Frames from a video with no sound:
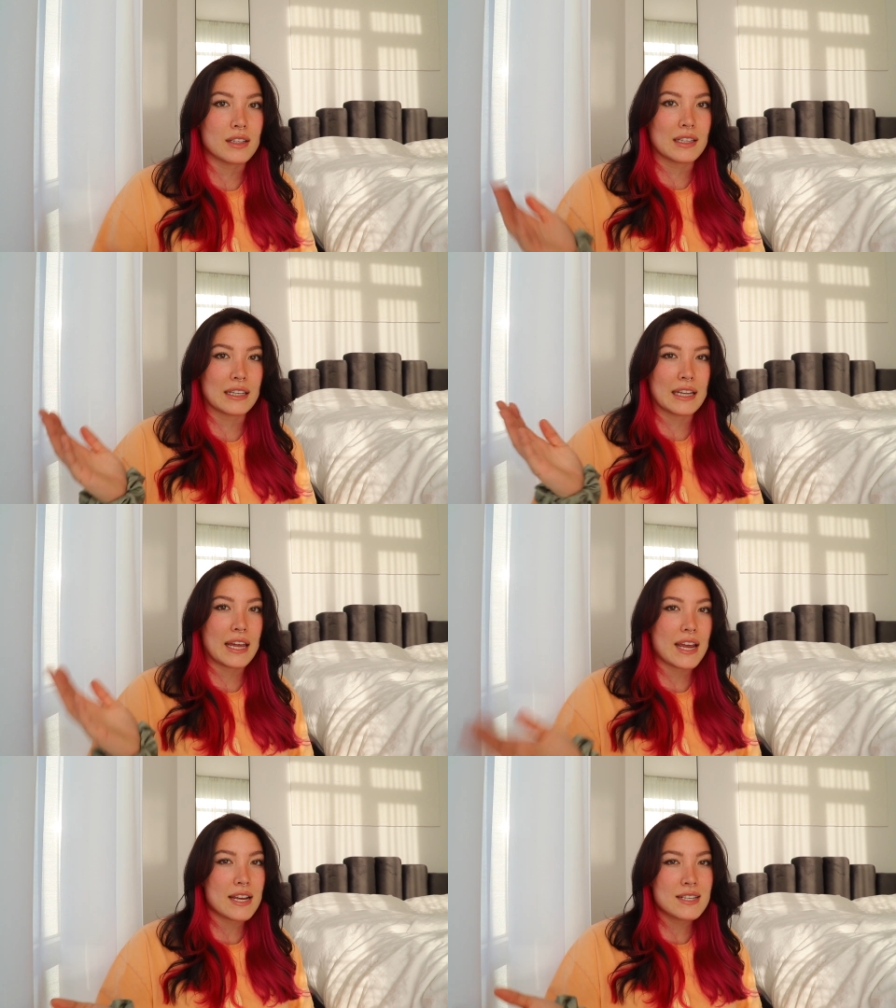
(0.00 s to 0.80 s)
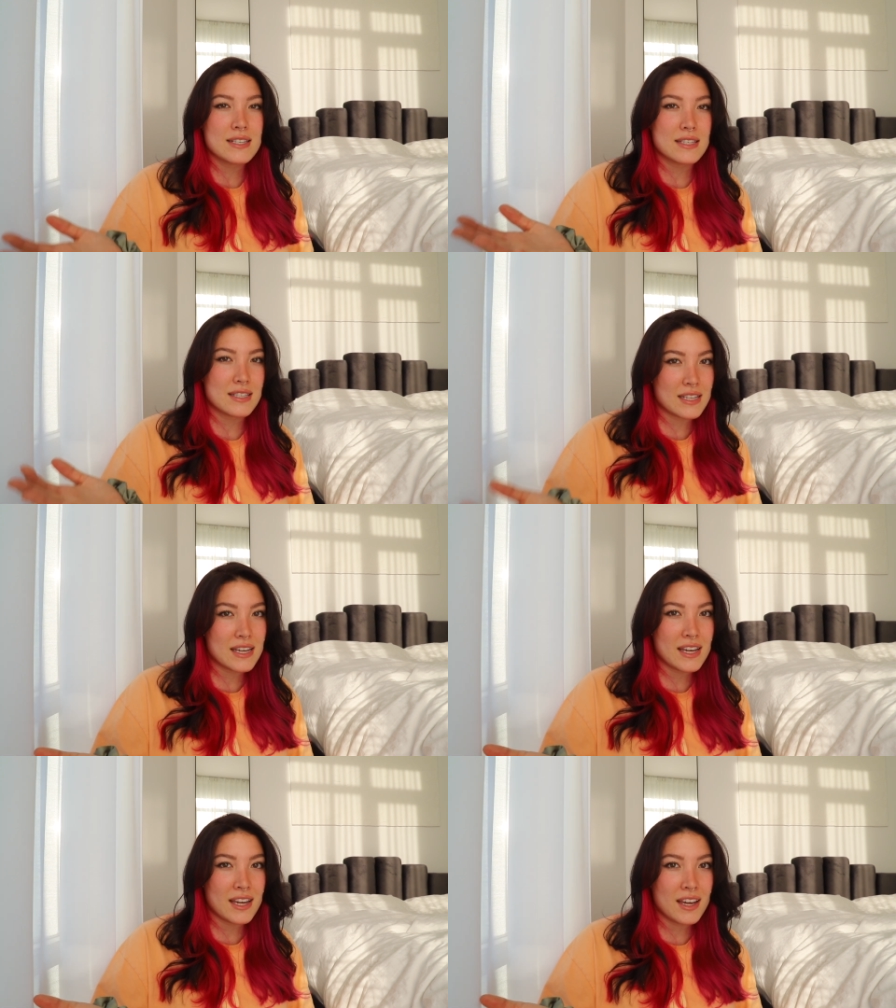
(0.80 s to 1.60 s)

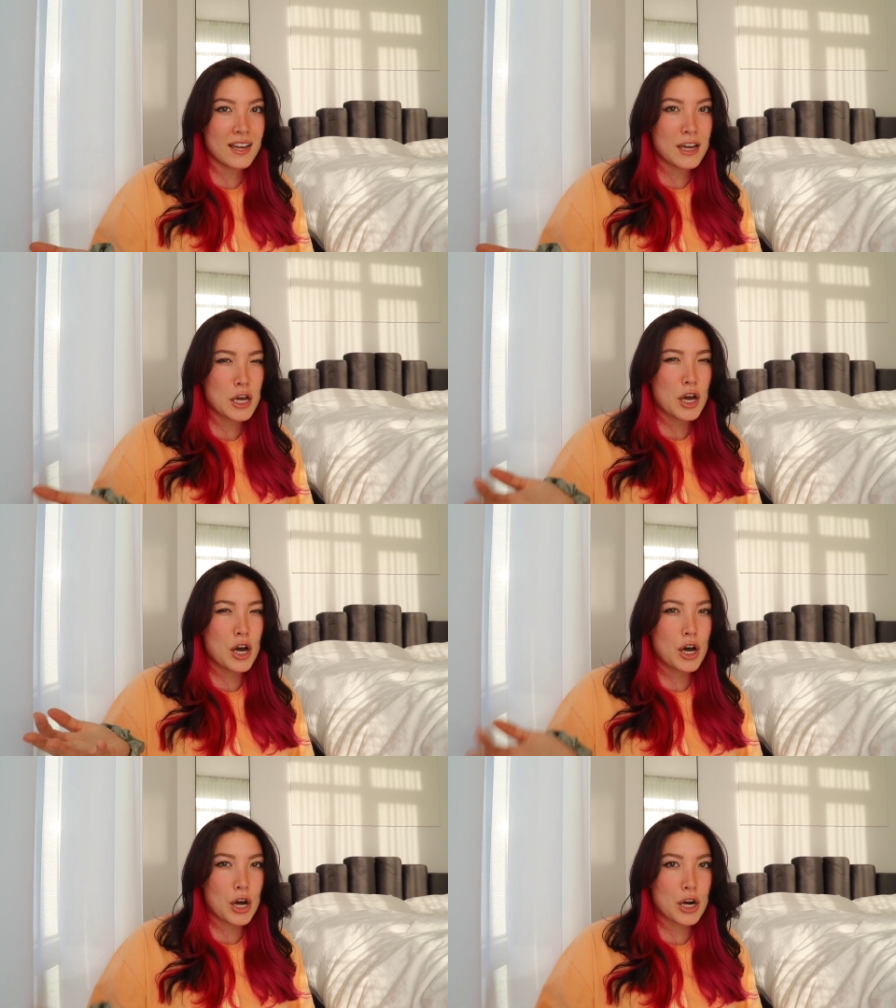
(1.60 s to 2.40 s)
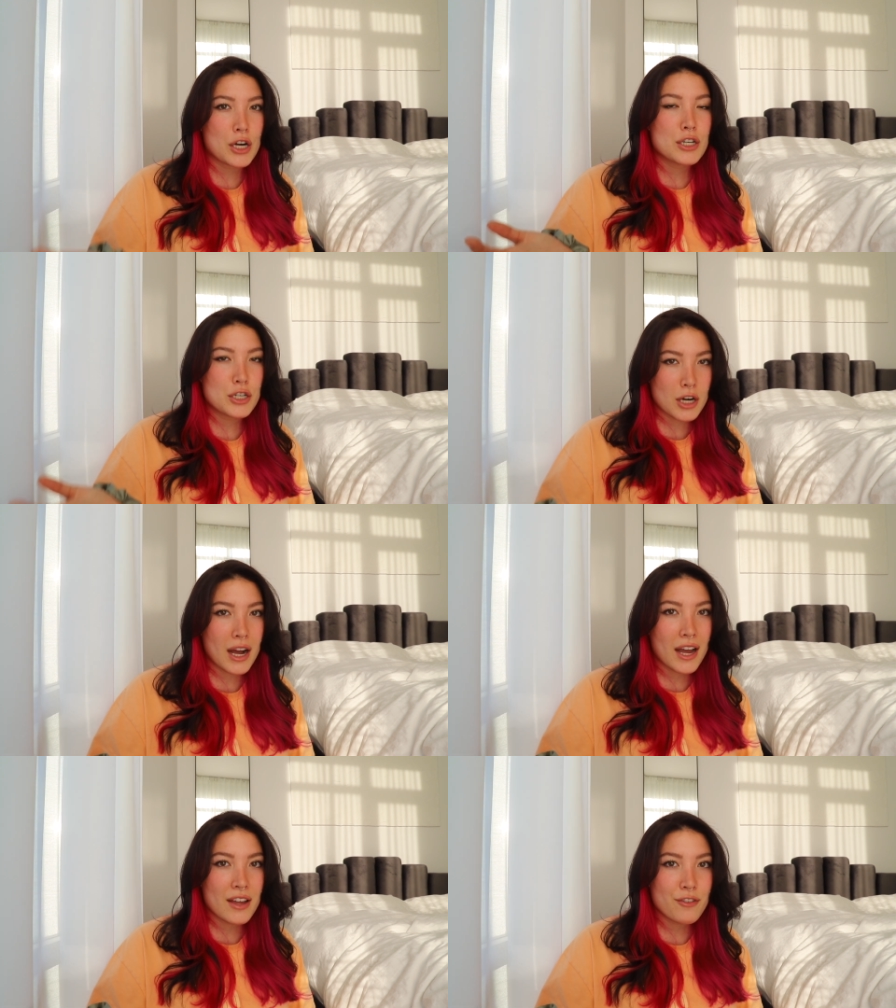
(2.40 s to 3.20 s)
Lacy hard
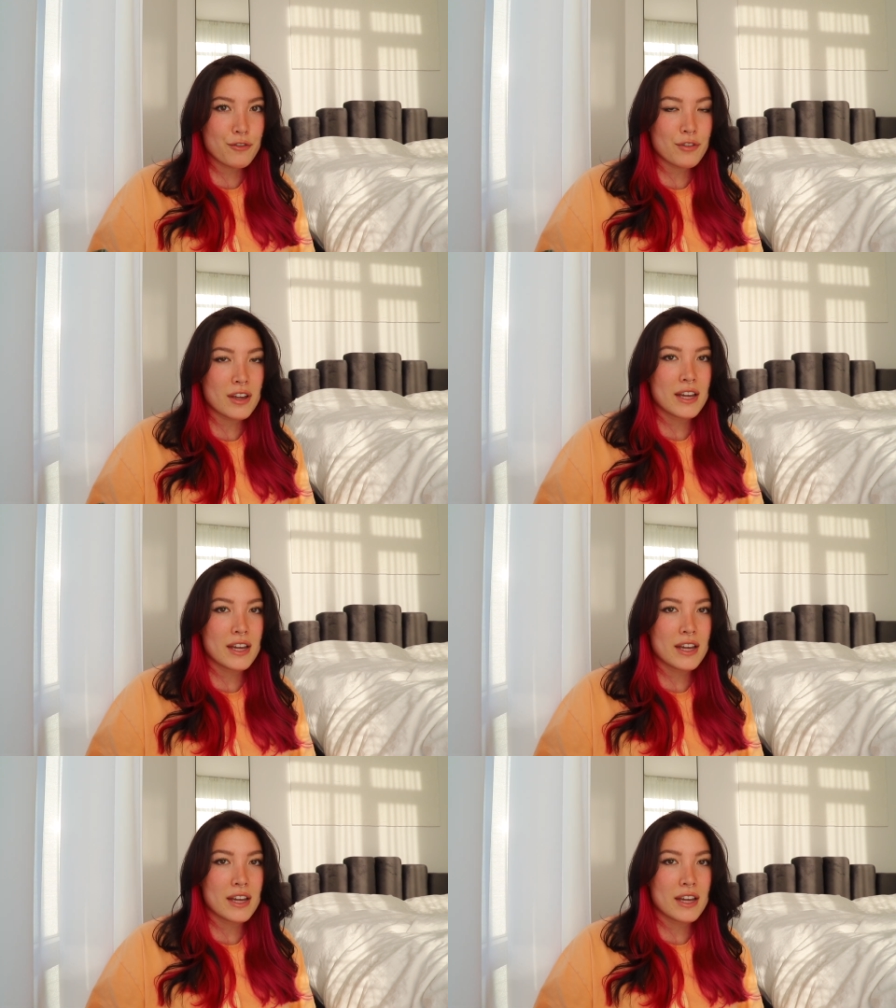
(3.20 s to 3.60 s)
drive.